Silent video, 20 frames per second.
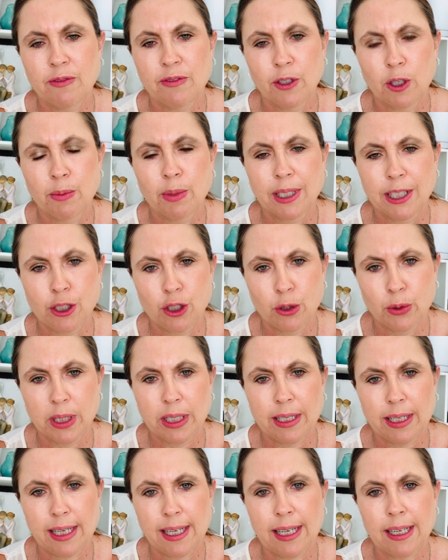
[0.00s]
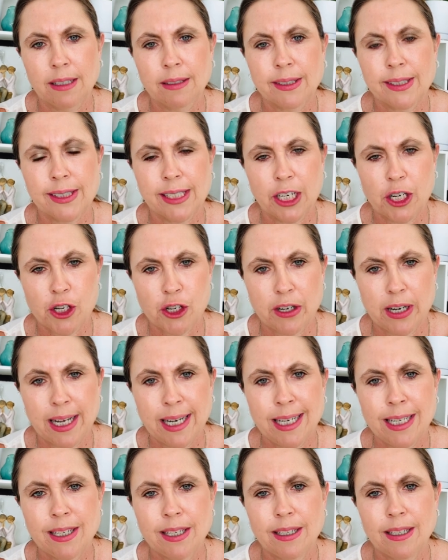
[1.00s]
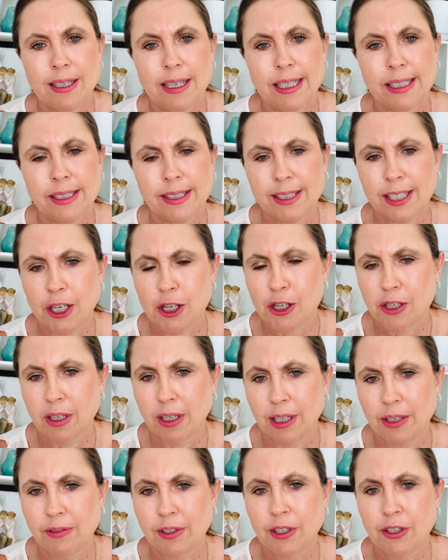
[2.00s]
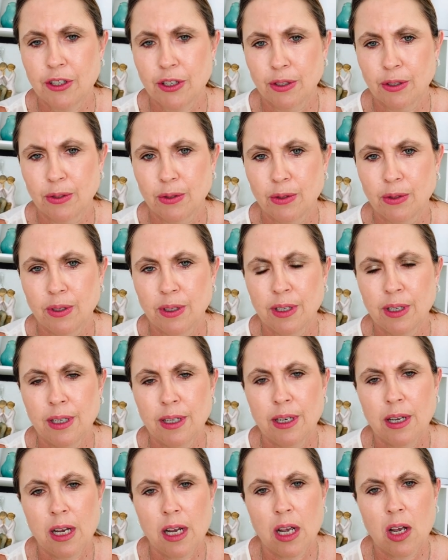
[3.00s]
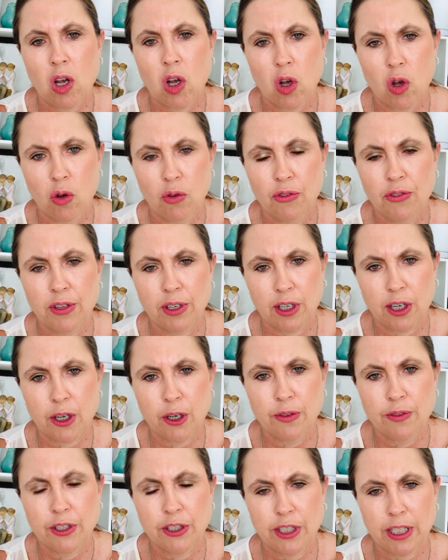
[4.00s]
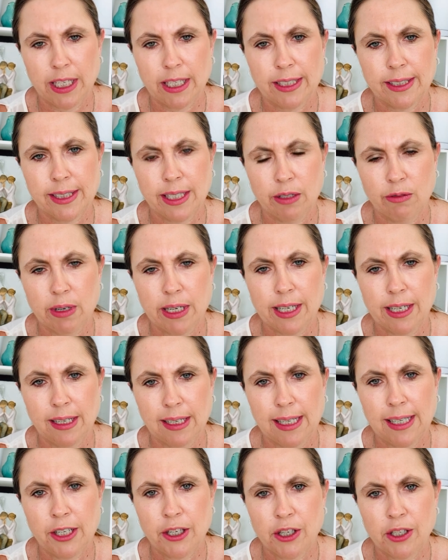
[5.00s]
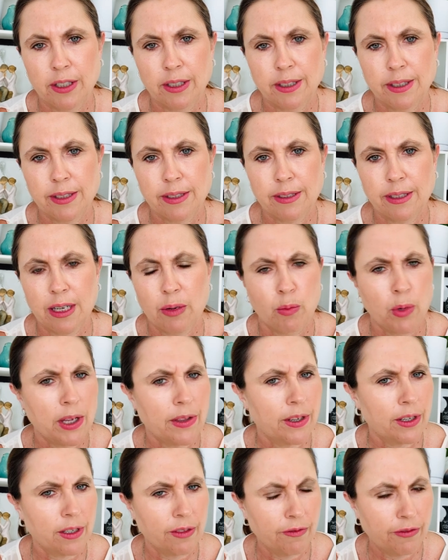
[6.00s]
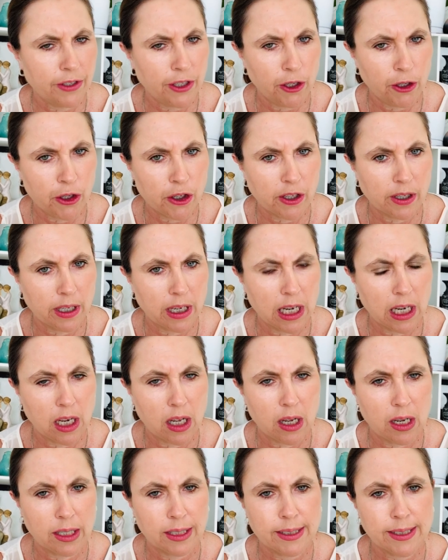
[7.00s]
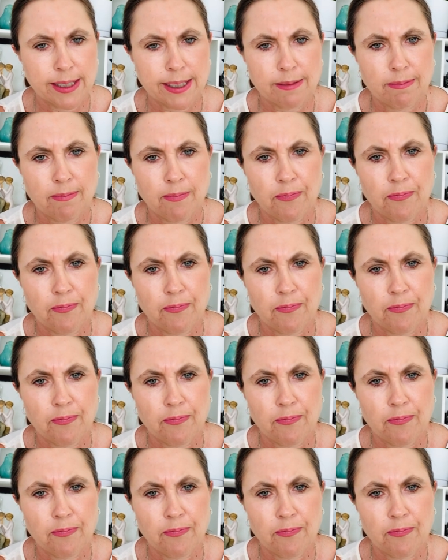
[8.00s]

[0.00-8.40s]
verbally doing now, Section 8 and Section 11.2 of the COVID tenancy regulations and where the confusion lies.